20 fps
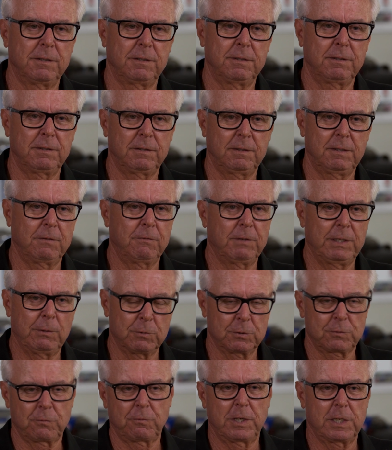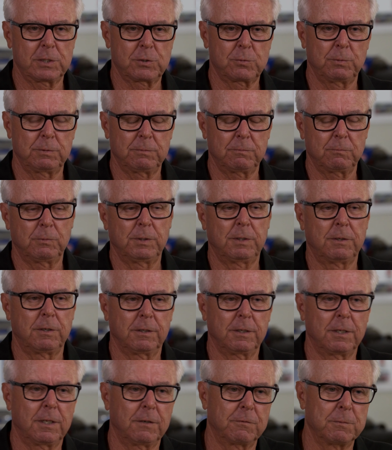and everything was fresh when
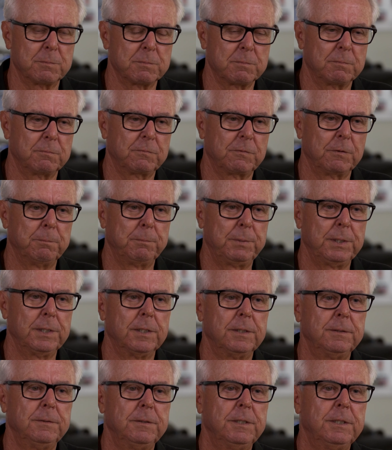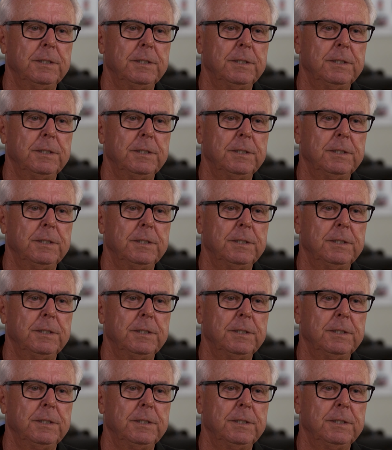Art got it from Bill.